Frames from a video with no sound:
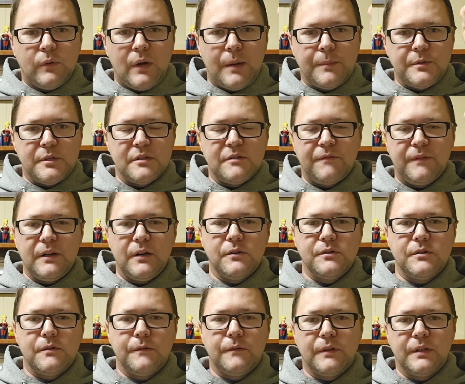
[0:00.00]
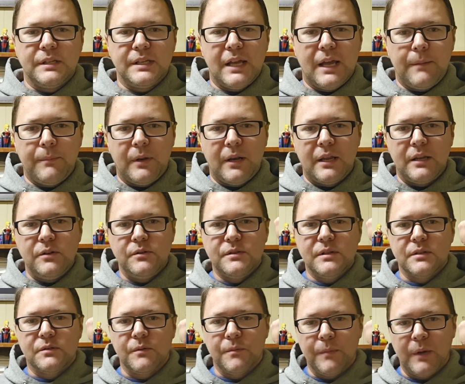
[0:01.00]
wraps his fingers over the top, and I use
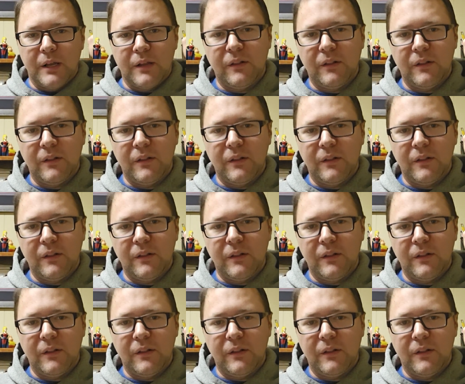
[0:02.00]
this with my